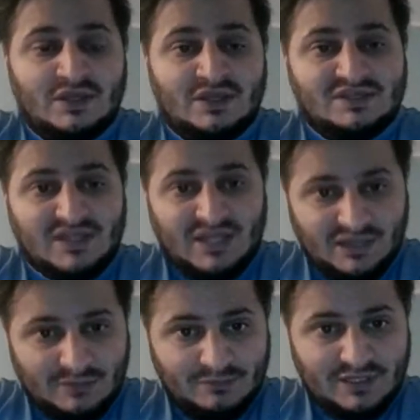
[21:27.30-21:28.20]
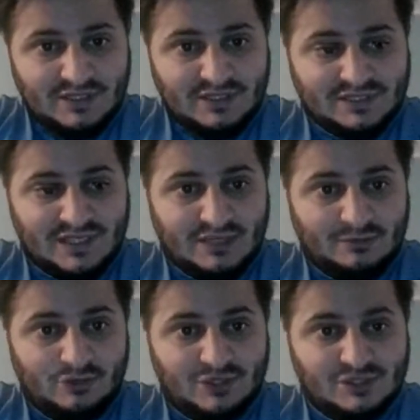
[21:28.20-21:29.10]
Start limiting your
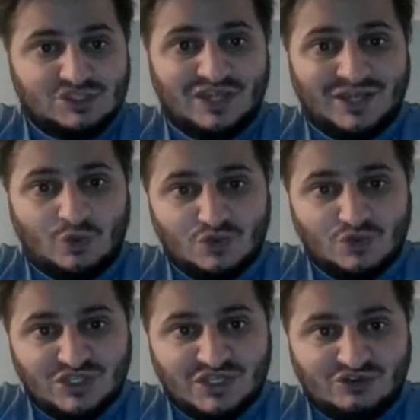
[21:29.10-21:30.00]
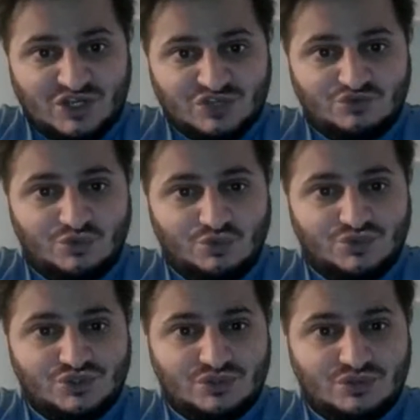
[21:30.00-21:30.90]
time on it. Start going to
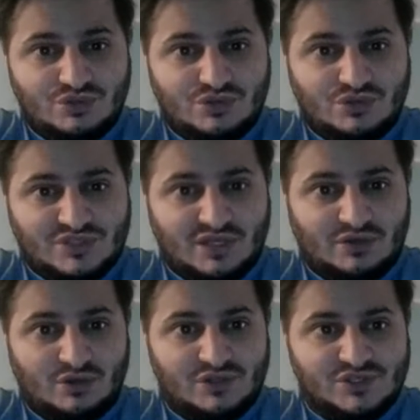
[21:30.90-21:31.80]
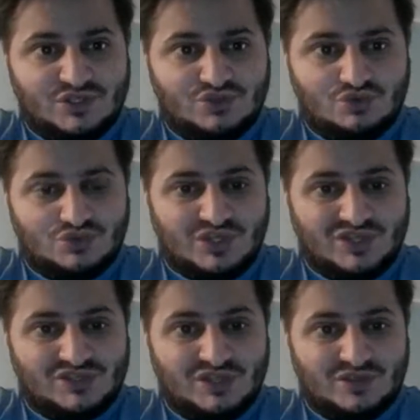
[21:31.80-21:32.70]
grassroots technology, such
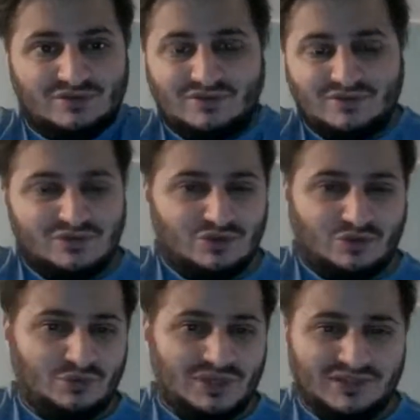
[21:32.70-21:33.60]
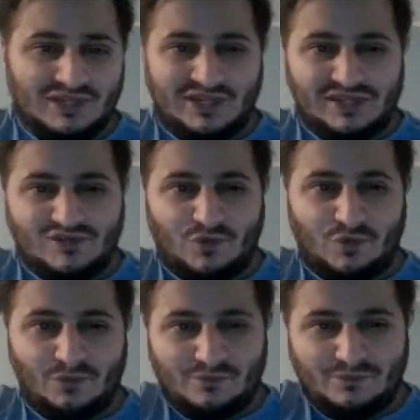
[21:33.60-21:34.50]
as you don't need the latest
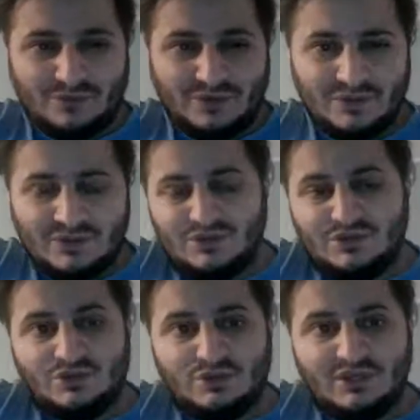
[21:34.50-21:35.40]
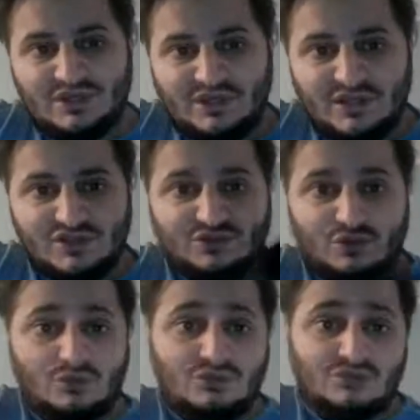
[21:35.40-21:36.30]
phone. You don't need the latest
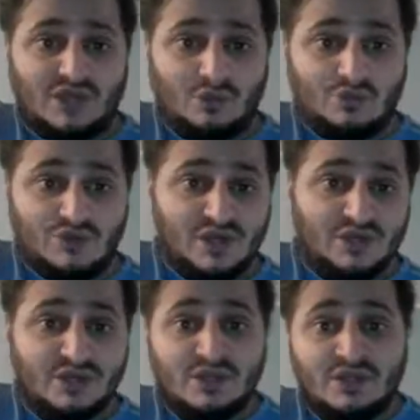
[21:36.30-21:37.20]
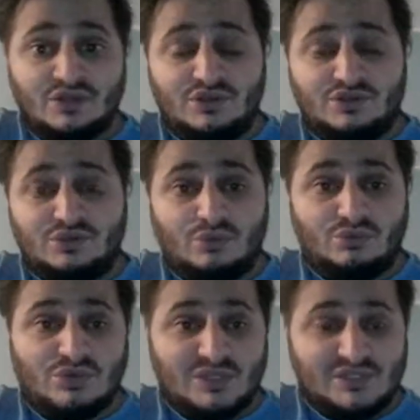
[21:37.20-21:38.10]
phone. Downgrade. You don't
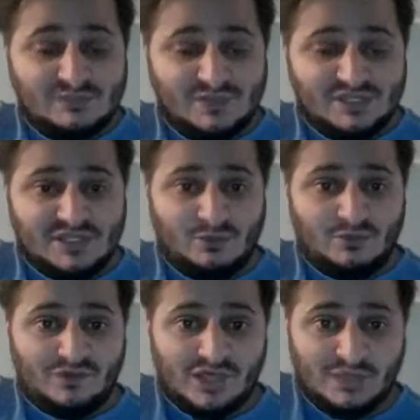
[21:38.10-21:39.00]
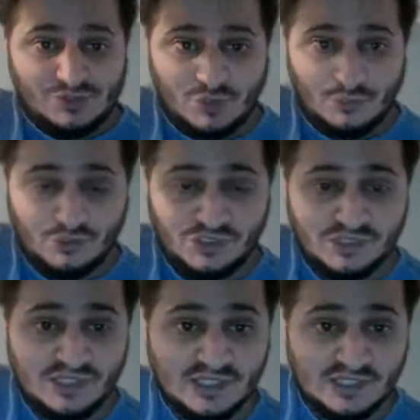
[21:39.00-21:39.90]
need to be sat with a laptop on
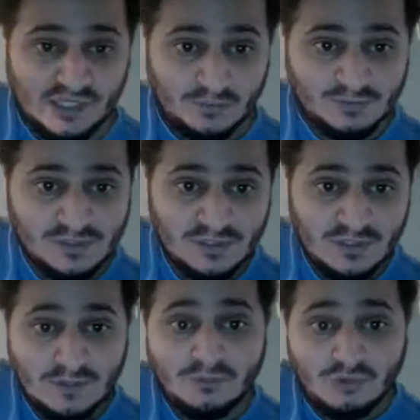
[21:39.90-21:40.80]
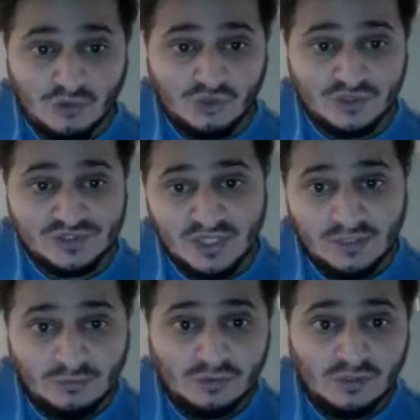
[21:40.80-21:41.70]
your kneecaps. Put it on a
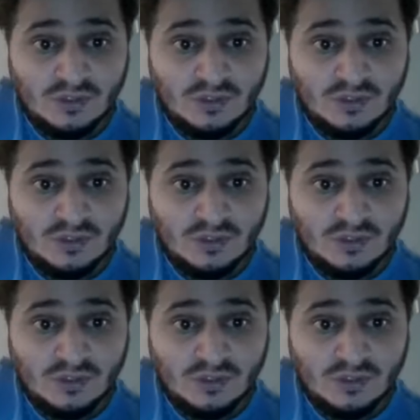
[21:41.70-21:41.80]
table.